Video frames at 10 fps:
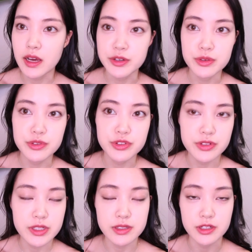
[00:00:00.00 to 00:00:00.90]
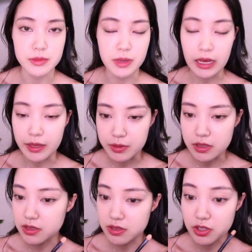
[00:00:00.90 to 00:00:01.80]
I don't crease under my eye
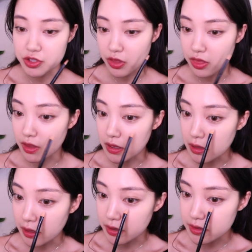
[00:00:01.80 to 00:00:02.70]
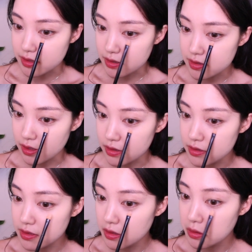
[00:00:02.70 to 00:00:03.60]
because it's such a thin layer, it's like
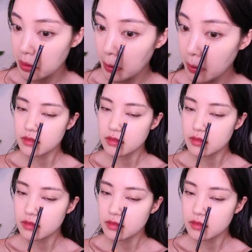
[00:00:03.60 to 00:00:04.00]
second skin.